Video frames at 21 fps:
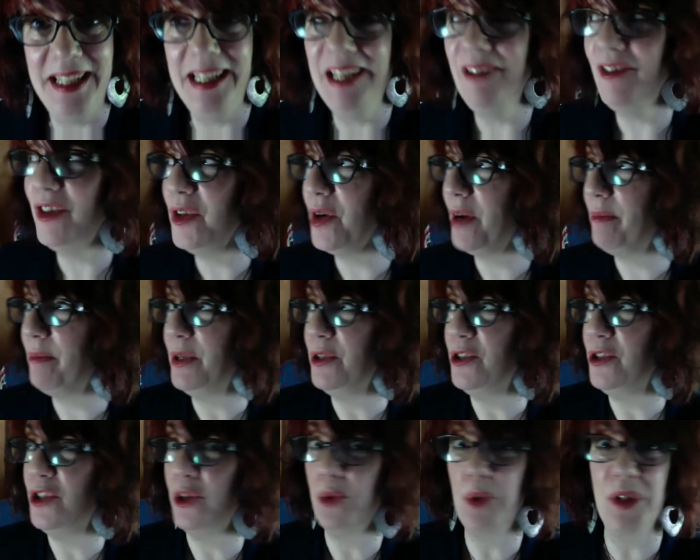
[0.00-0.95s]
even though I've been
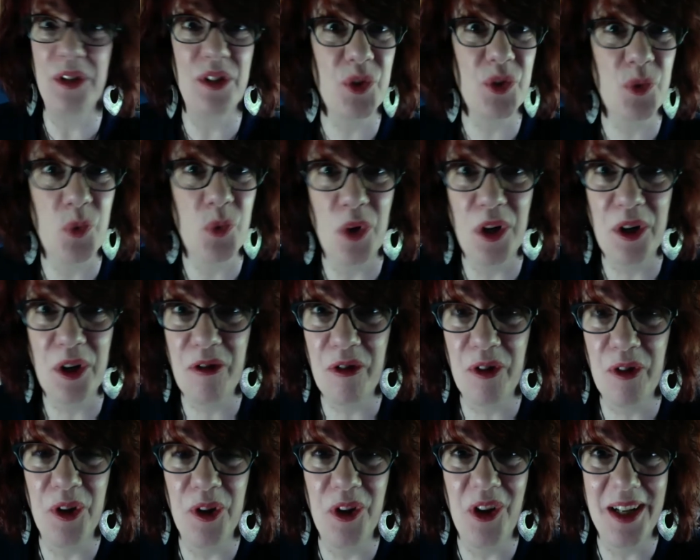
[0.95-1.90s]
doing this work for
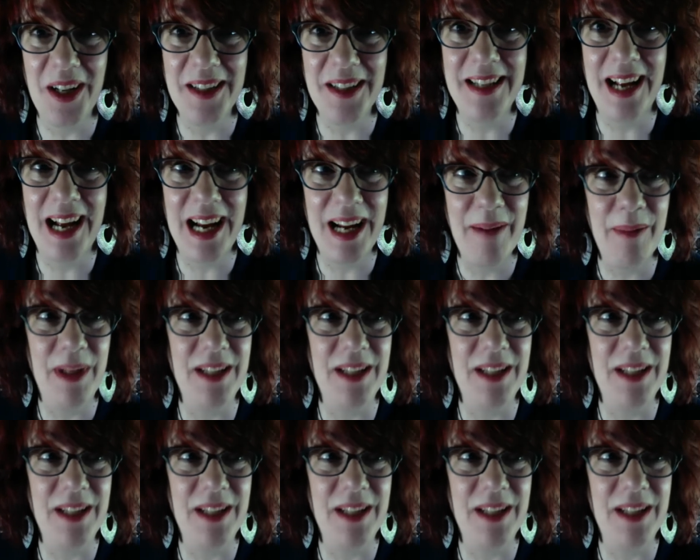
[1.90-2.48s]
a long time,